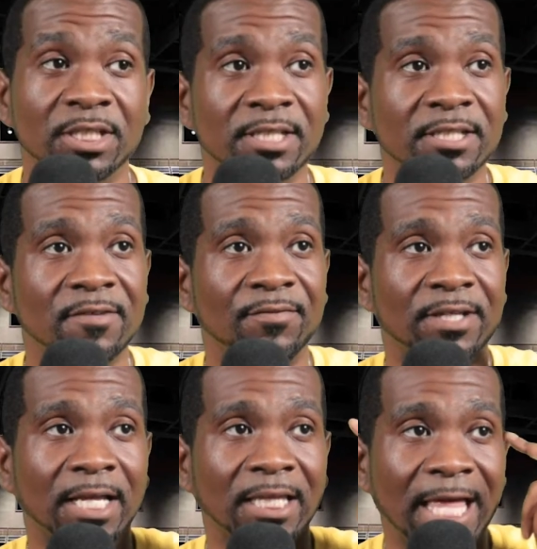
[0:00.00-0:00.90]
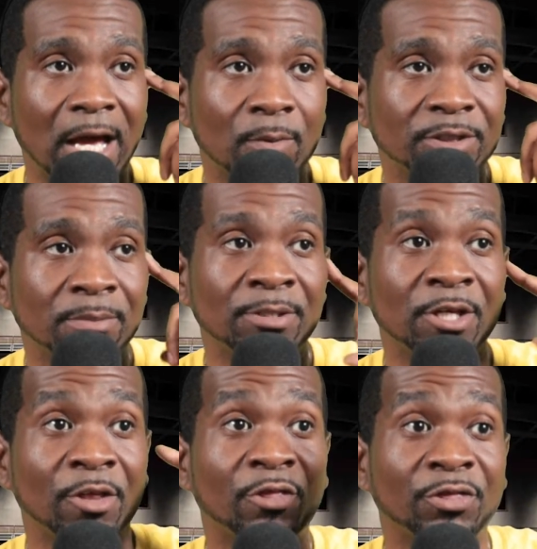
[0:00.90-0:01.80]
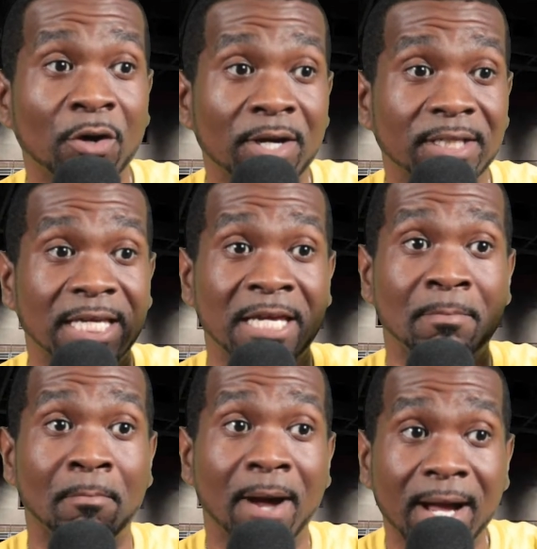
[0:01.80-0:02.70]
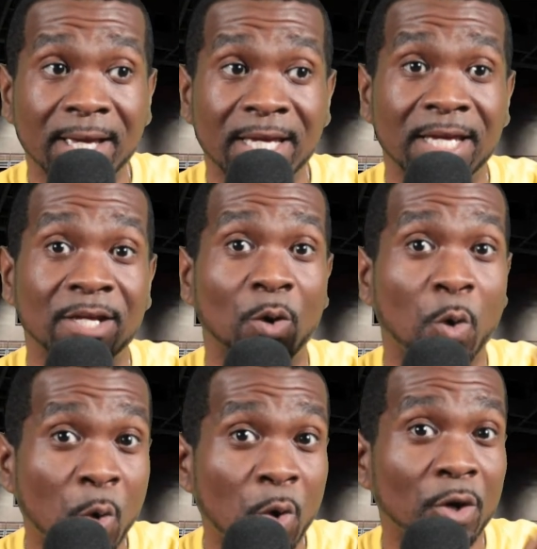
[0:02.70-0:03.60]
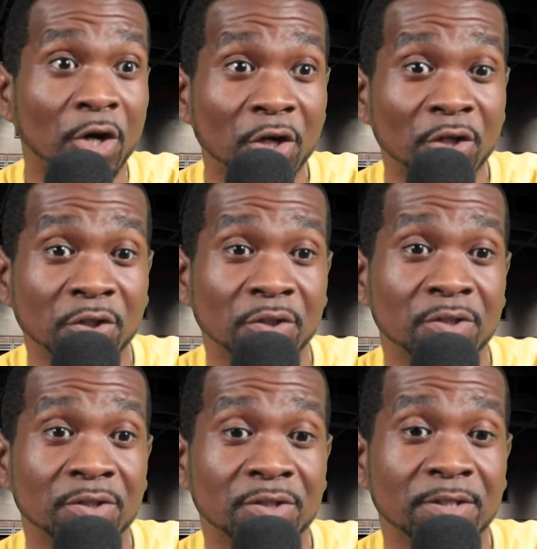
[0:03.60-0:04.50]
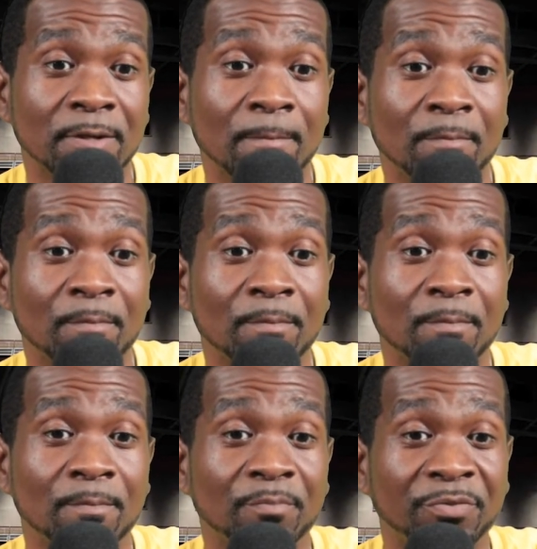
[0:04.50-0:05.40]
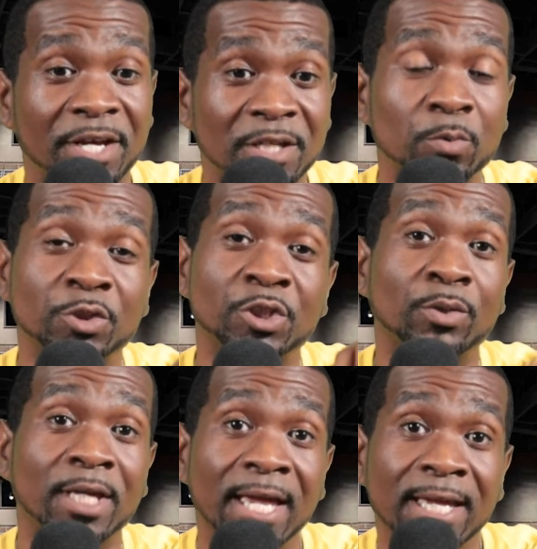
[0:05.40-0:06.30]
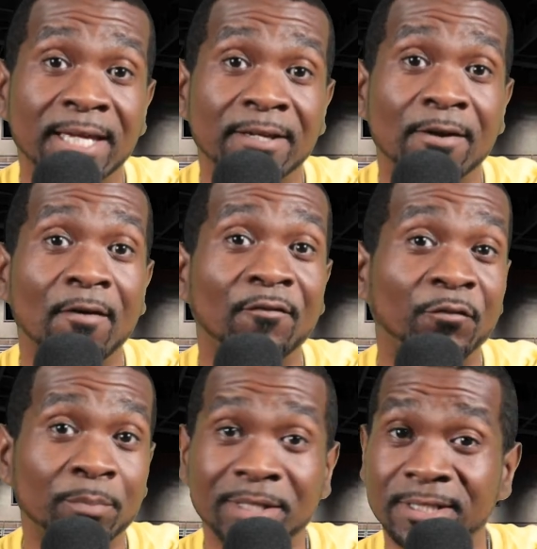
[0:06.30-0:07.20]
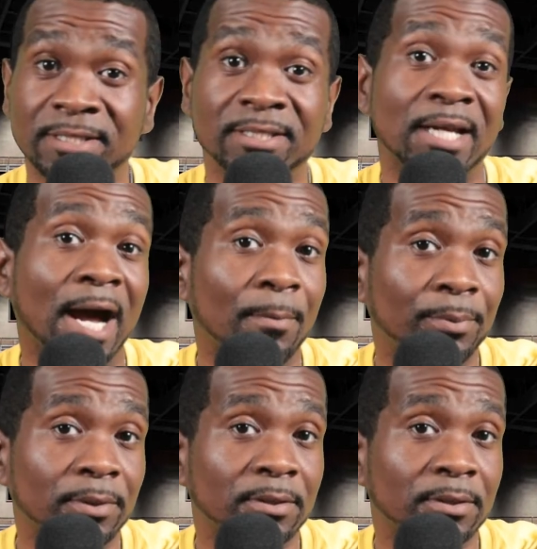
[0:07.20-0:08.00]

didn't even allow it to be a thought in my head or hers that it was okay for me to stop.